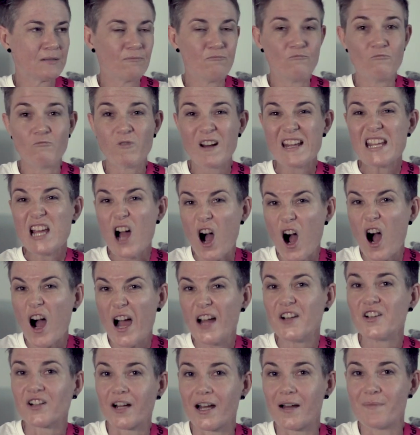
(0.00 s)

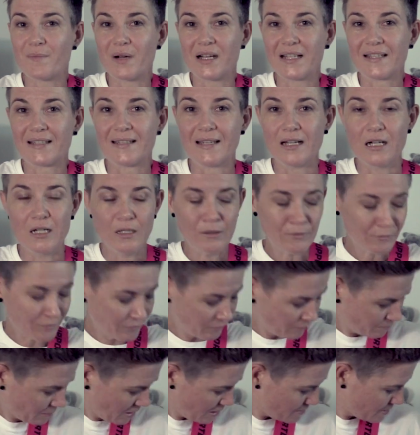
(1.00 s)
rehydrate
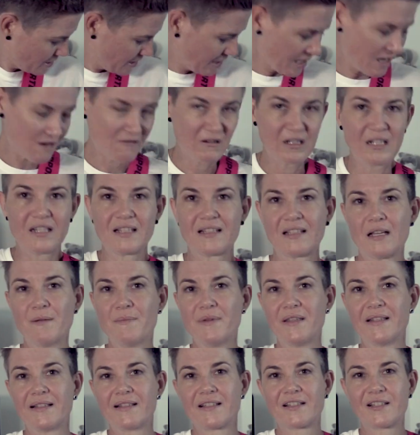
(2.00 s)
myself, maybe get rid of some
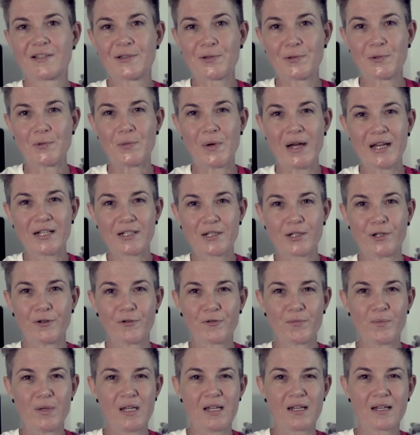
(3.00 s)
of this sweat
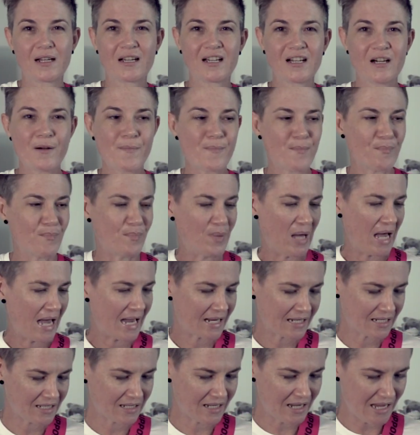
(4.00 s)
off me, and come
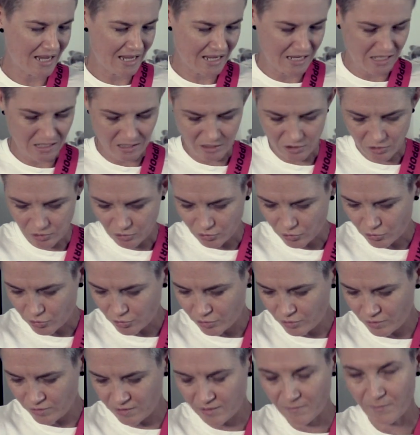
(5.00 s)
back and
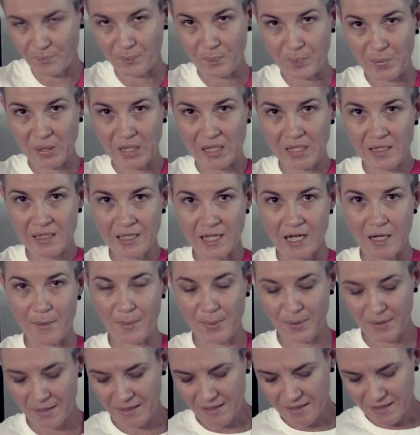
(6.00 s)
do some
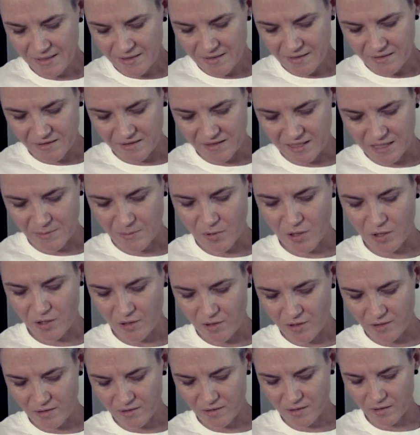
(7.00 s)
pickup
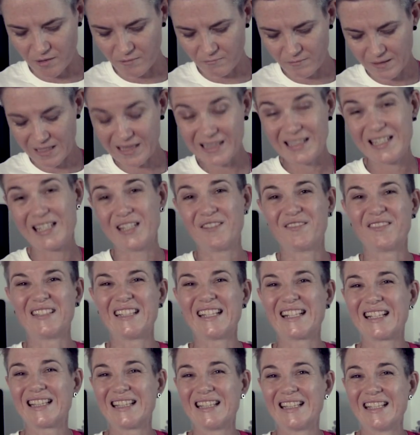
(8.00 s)
demos on a
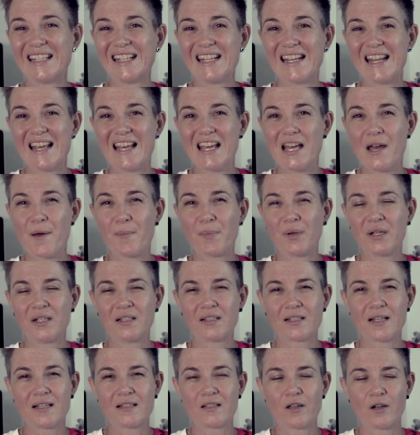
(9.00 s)
relatively clean amp. It
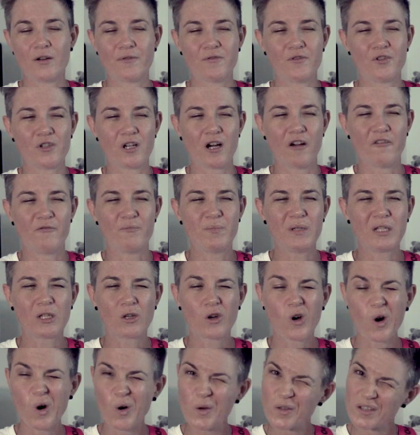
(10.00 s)
does overdrive
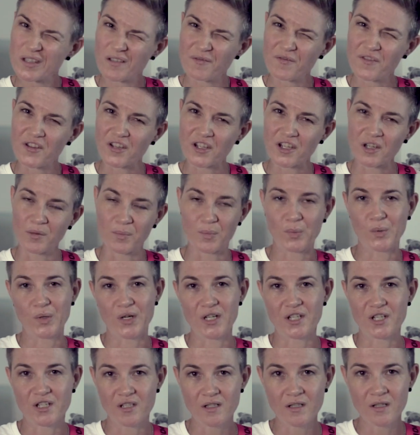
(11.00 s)
because of the
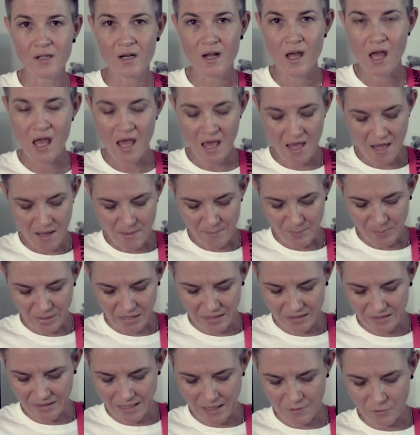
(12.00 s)
compression,
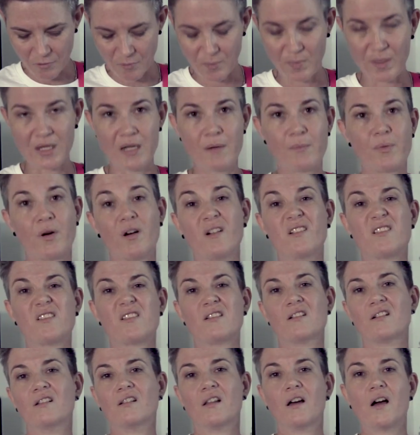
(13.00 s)
but that will be
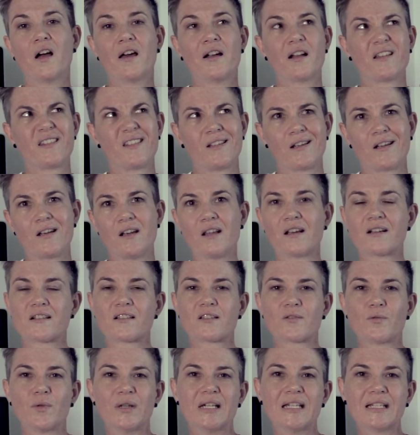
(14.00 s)
posted online I think
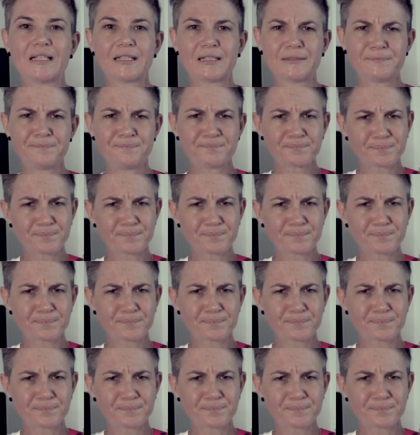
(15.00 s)
next week,